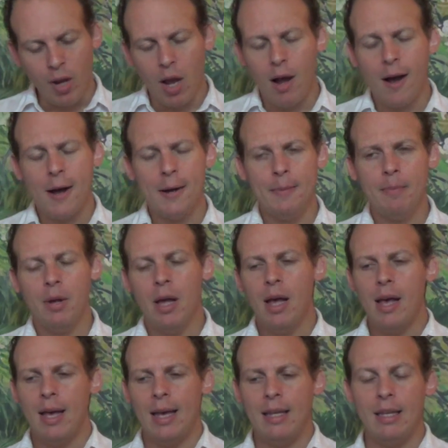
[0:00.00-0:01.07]

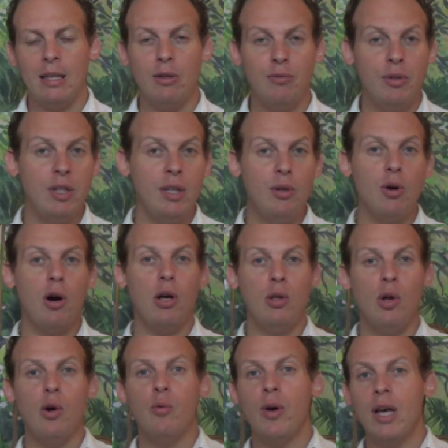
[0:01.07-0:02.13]
it can really go a
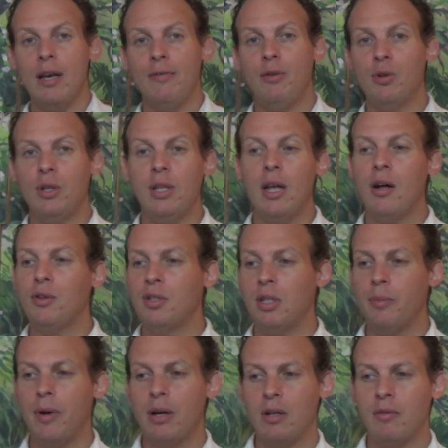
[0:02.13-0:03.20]
long way if you're
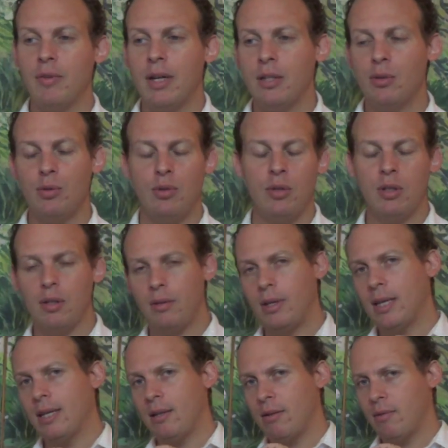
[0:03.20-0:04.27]
intelligent about it, right? So you can
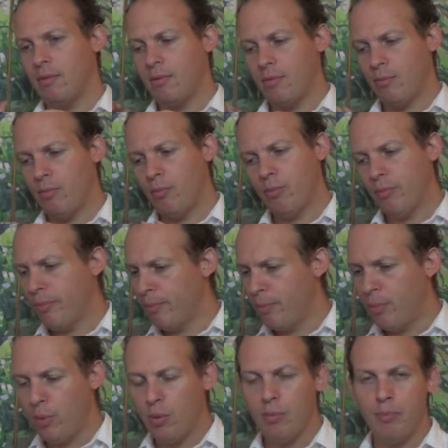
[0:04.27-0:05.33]
get
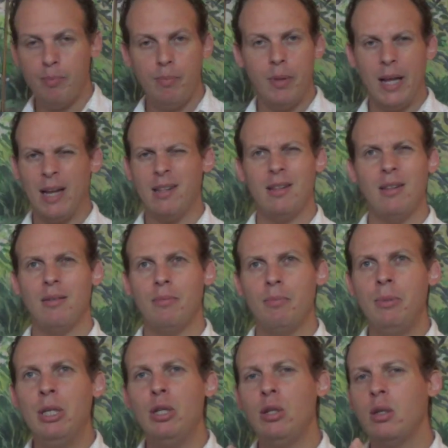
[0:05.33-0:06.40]
like
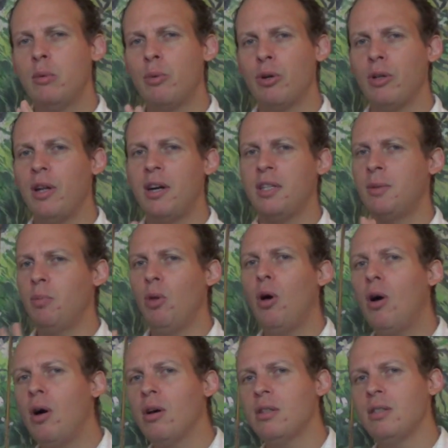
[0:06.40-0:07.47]
medium or large
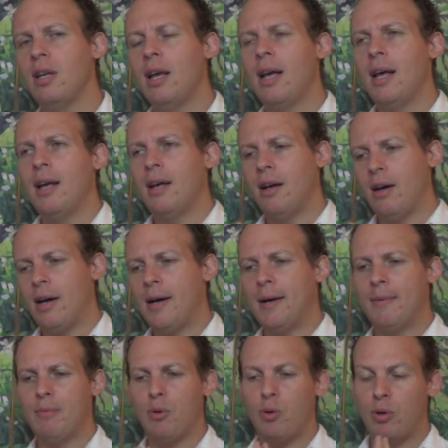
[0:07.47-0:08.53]
blogs
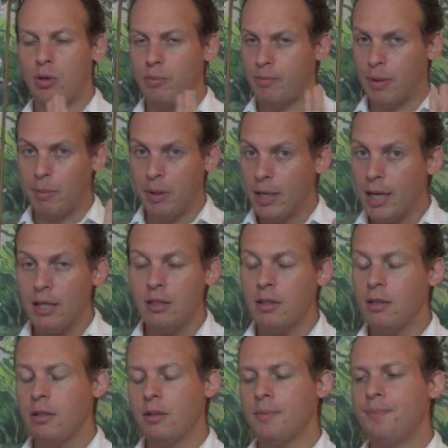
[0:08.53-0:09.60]
or
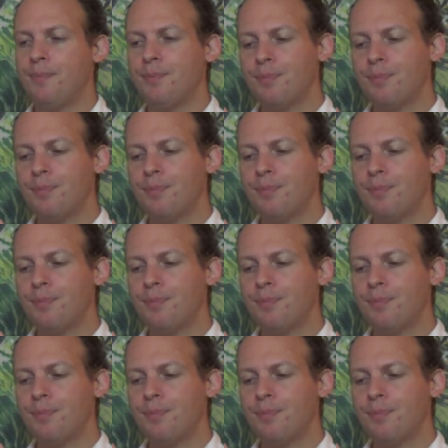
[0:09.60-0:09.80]
publications,